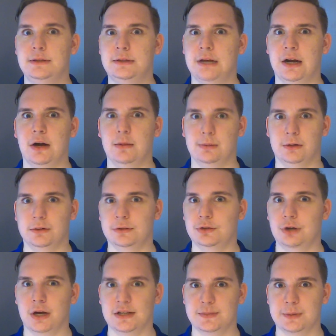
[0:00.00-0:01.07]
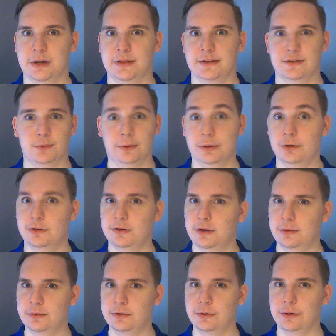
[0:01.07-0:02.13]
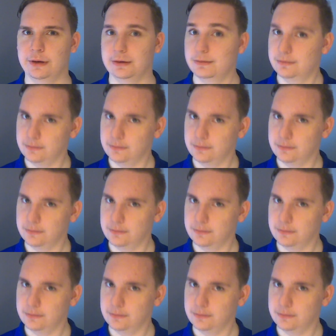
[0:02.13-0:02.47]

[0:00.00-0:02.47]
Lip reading: Terrible. Trust me on this one. Don't do it.